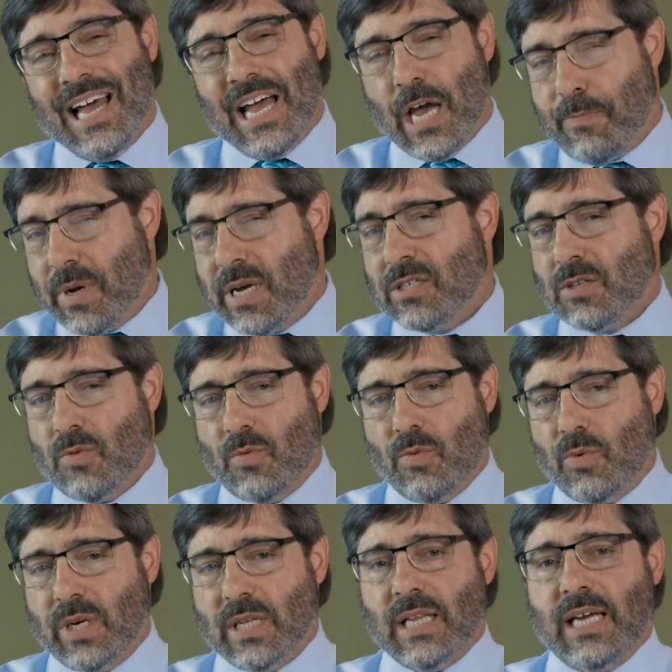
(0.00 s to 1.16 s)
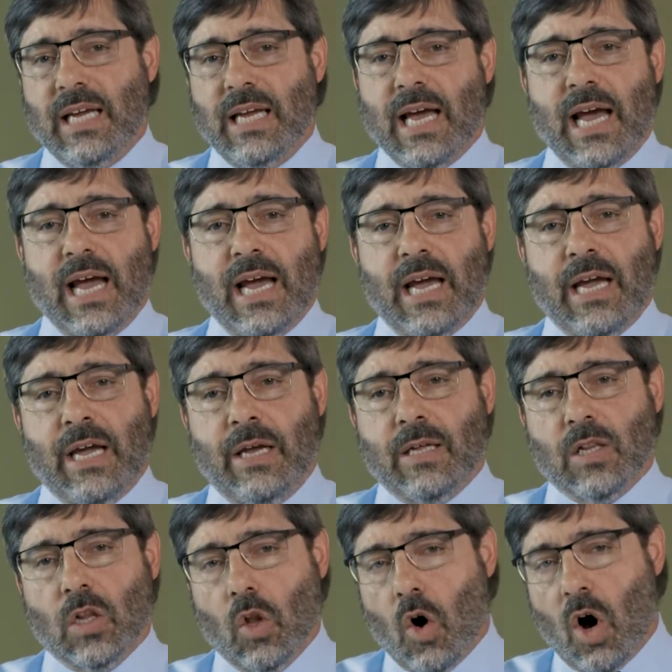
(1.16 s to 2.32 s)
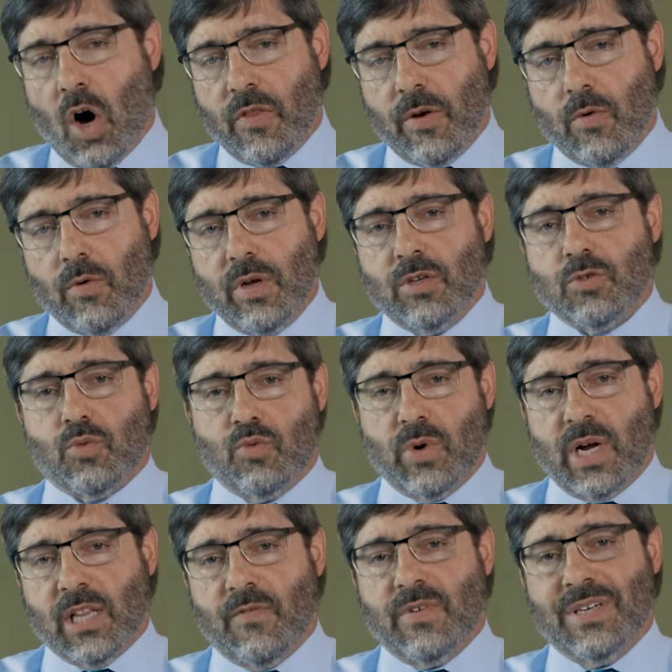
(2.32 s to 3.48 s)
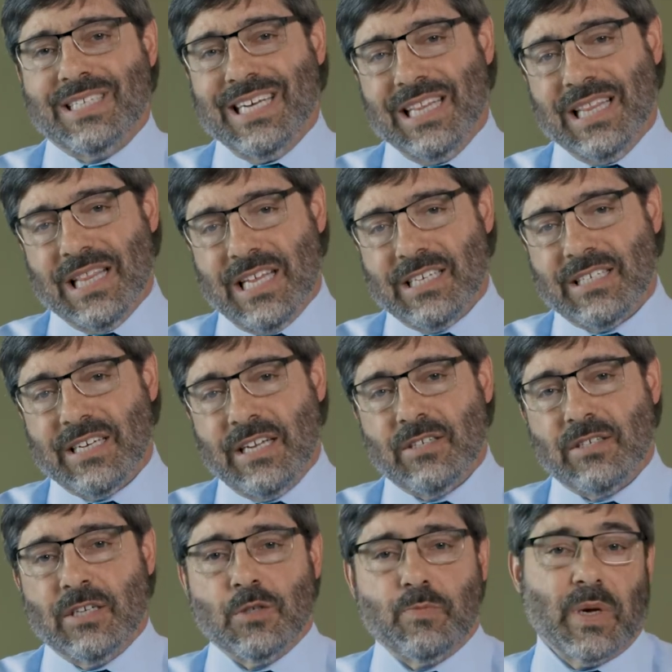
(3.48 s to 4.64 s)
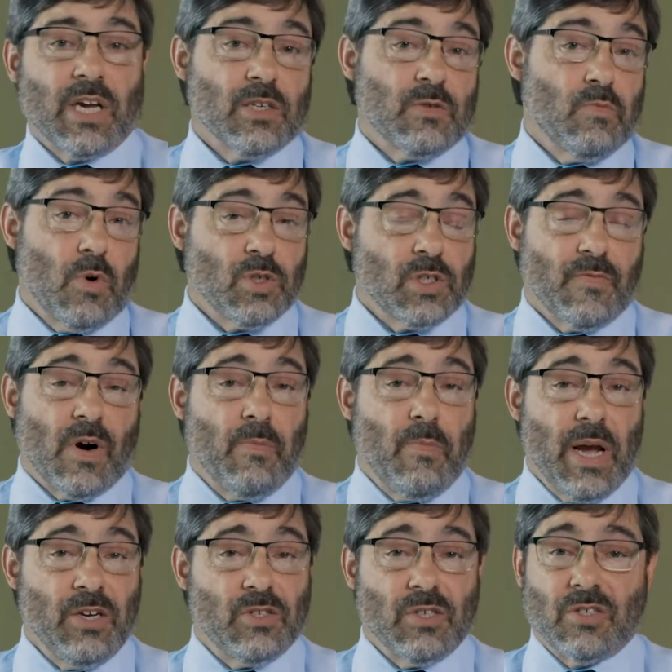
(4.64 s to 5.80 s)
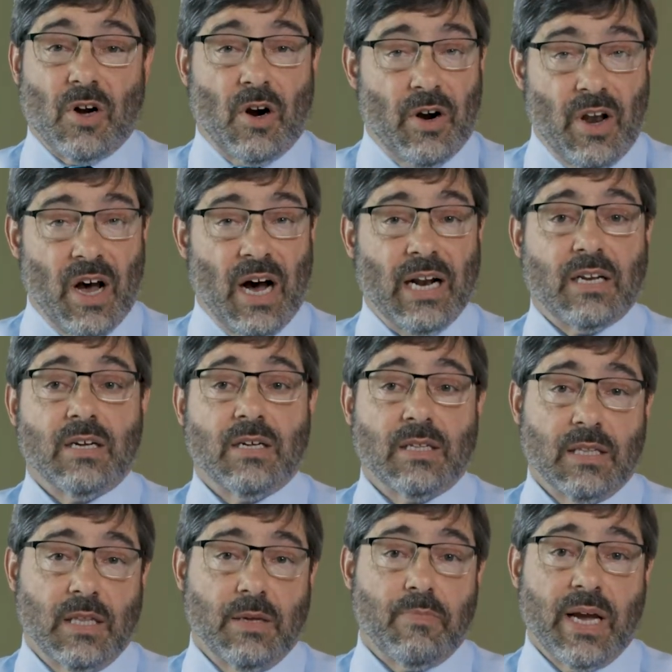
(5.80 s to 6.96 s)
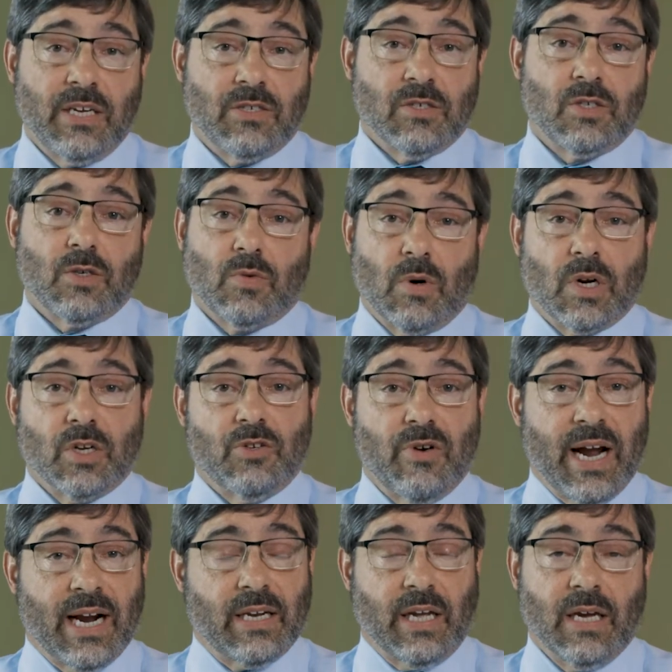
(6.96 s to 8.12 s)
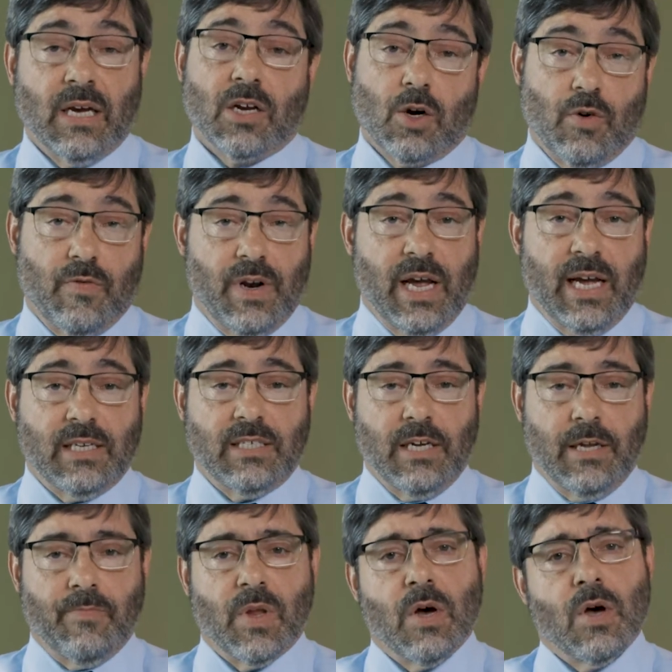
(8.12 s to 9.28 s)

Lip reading: HIPAA isn't really a law that is relevant in this instance because most of our patients are not the patients who are contracting COVID-19.